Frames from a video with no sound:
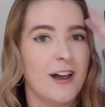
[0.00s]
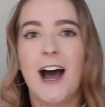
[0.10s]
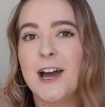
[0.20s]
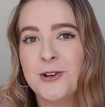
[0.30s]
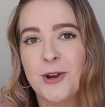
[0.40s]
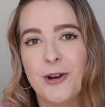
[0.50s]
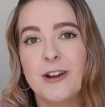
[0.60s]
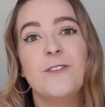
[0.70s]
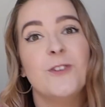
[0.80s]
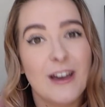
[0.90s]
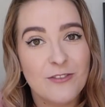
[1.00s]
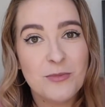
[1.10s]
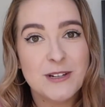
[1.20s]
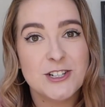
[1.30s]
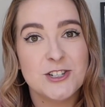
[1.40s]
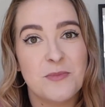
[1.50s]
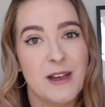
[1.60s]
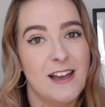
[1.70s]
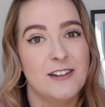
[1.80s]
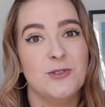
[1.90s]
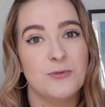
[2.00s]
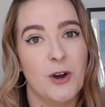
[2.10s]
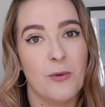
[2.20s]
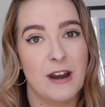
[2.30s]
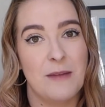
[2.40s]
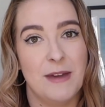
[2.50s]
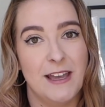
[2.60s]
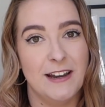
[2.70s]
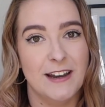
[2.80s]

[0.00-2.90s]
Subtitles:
I don't know, if you've ever been to Japan, you'll know what I mean.